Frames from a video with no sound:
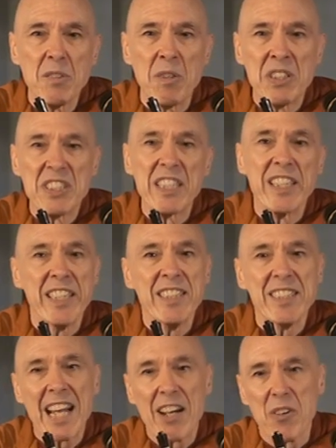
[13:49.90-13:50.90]
One
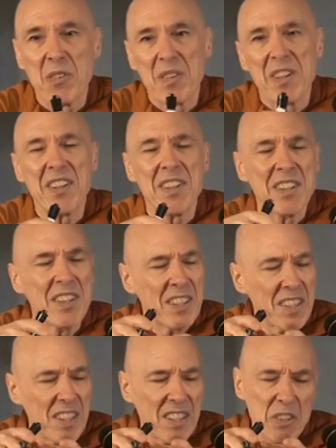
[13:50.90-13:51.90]
sees how
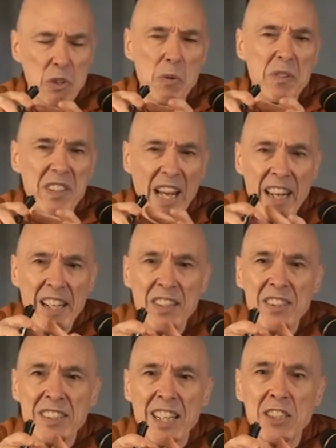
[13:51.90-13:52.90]
to
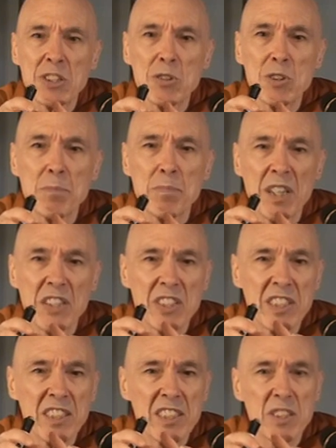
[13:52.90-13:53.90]
obtain the sensual
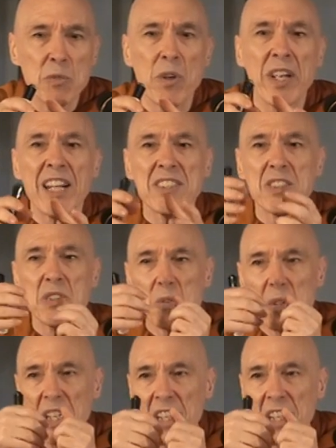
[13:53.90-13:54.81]
pleasures, one has to